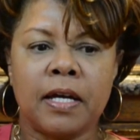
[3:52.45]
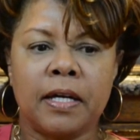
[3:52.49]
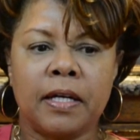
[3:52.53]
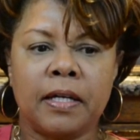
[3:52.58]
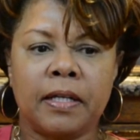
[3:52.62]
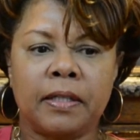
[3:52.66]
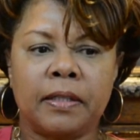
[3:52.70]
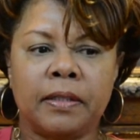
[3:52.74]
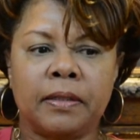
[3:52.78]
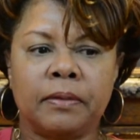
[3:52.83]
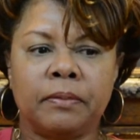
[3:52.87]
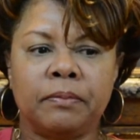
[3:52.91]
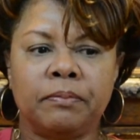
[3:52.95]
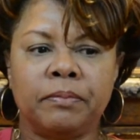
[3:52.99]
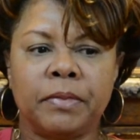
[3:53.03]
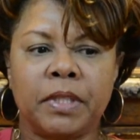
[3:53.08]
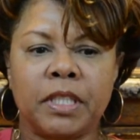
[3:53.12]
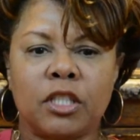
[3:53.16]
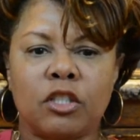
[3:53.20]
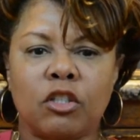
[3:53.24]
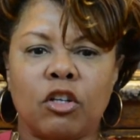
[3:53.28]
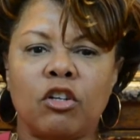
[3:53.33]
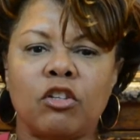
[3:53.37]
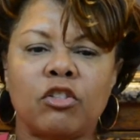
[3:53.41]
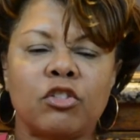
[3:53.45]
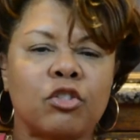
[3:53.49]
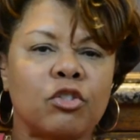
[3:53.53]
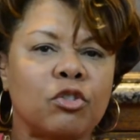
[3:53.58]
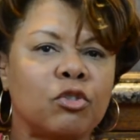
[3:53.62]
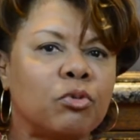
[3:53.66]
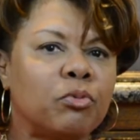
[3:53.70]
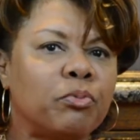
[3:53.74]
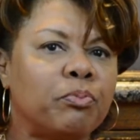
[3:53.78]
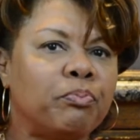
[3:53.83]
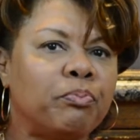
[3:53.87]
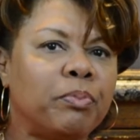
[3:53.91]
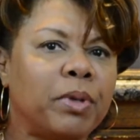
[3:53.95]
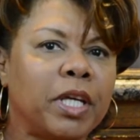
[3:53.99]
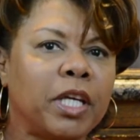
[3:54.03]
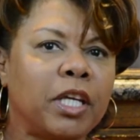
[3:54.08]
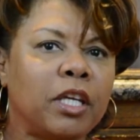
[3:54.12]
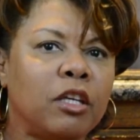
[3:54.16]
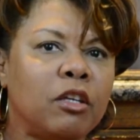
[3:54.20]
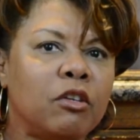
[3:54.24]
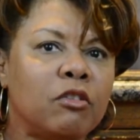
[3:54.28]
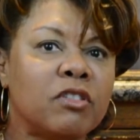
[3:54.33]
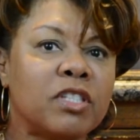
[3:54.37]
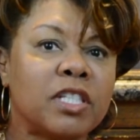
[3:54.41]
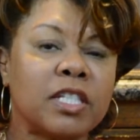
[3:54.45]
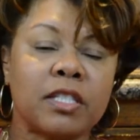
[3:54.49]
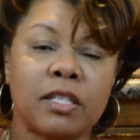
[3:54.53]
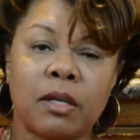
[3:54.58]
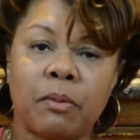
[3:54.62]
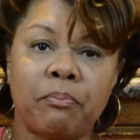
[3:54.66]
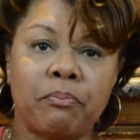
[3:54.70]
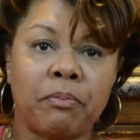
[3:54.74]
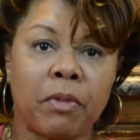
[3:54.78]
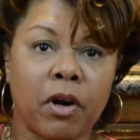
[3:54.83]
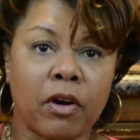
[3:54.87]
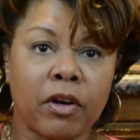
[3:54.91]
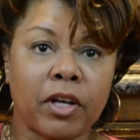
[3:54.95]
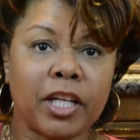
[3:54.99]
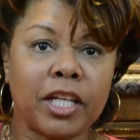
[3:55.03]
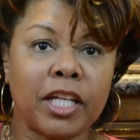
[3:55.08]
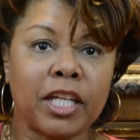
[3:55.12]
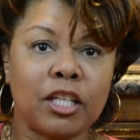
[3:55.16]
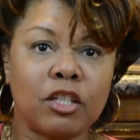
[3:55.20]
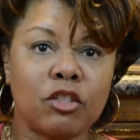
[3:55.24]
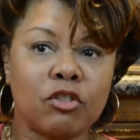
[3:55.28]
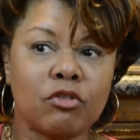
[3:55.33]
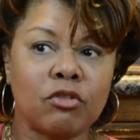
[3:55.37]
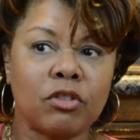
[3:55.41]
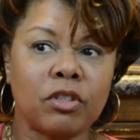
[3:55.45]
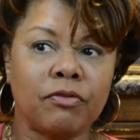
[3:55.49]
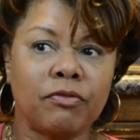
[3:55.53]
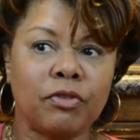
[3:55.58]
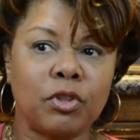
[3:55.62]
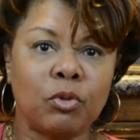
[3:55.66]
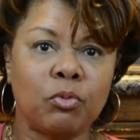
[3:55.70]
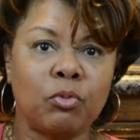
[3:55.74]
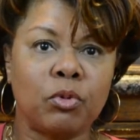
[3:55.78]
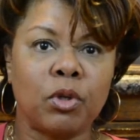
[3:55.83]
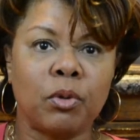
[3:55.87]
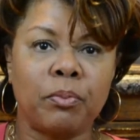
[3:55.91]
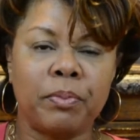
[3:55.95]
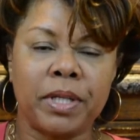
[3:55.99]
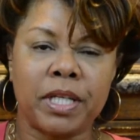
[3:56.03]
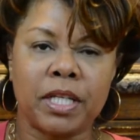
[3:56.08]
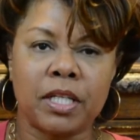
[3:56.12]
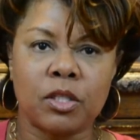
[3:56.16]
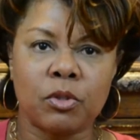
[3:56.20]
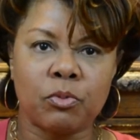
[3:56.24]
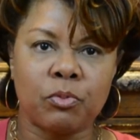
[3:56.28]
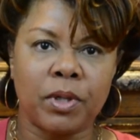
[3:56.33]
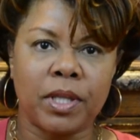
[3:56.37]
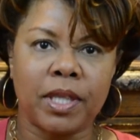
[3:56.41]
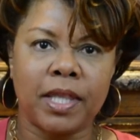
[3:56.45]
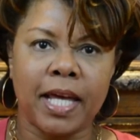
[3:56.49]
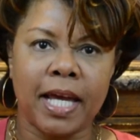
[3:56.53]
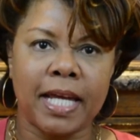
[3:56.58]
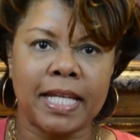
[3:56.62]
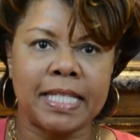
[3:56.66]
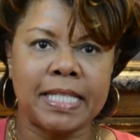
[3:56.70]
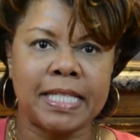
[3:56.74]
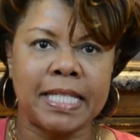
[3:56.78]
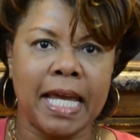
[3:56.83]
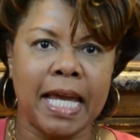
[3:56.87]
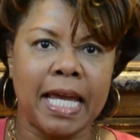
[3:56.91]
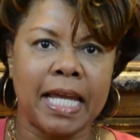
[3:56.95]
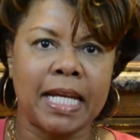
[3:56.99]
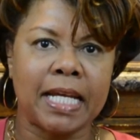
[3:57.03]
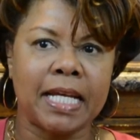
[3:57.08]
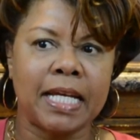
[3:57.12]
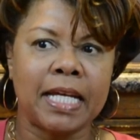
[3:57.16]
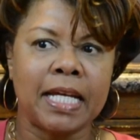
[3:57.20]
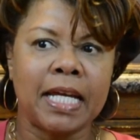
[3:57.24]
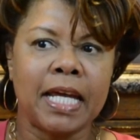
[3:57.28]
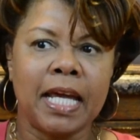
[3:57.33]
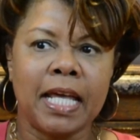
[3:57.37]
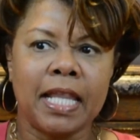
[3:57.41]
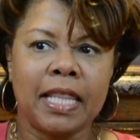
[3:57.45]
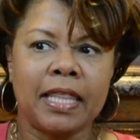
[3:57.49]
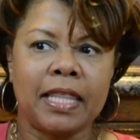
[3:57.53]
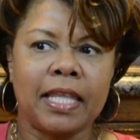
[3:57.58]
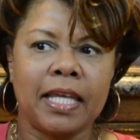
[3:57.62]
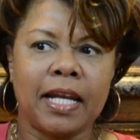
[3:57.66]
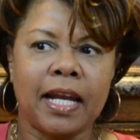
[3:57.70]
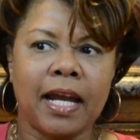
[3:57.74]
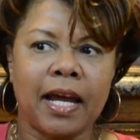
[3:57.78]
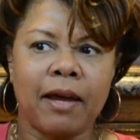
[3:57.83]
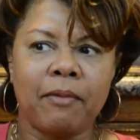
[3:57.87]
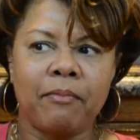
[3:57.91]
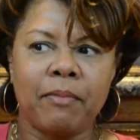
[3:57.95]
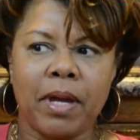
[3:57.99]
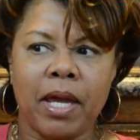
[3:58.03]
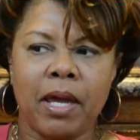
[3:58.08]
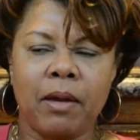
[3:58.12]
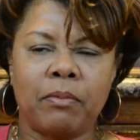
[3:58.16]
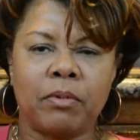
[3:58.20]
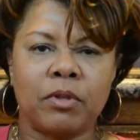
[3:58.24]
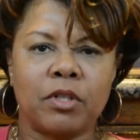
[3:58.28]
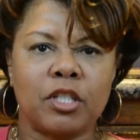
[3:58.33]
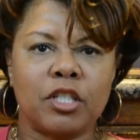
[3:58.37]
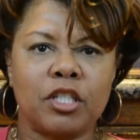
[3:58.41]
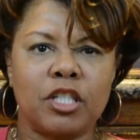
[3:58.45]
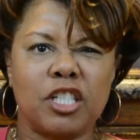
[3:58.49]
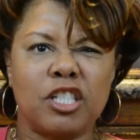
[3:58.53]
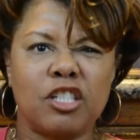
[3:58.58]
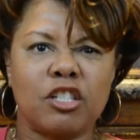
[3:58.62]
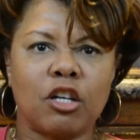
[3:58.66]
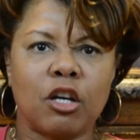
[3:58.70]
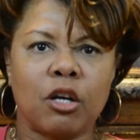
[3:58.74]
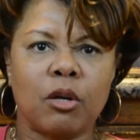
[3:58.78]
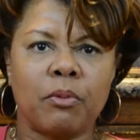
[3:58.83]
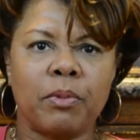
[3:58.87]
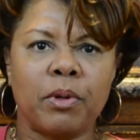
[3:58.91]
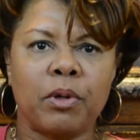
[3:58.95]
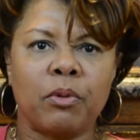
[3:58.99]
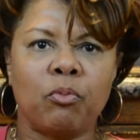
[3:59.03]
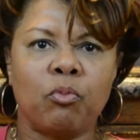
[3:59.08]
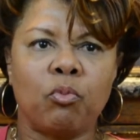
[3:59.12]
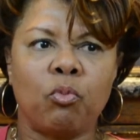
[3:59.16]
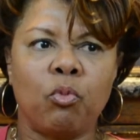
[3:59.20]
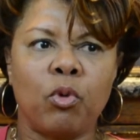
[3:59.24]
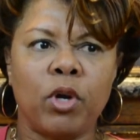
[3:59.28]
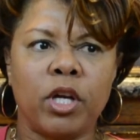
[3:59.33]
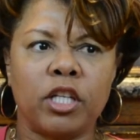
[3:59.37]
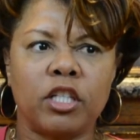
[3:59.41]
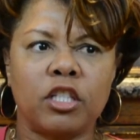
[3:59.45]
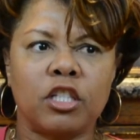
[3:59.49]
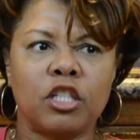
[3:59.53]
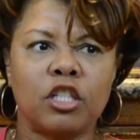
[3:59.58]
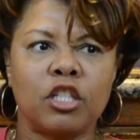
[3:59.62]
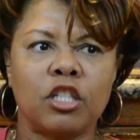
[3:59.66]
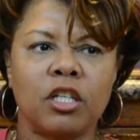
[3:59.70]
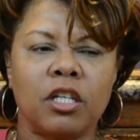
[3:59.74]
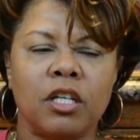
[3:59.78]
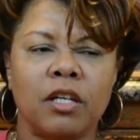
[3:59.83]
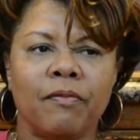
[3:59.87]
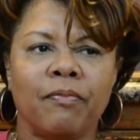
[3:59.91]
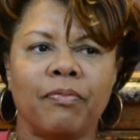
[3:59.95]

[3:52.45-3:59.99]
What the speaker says: It's also being used as a marketing tool, if you will, because with that data, then I'm able to determine which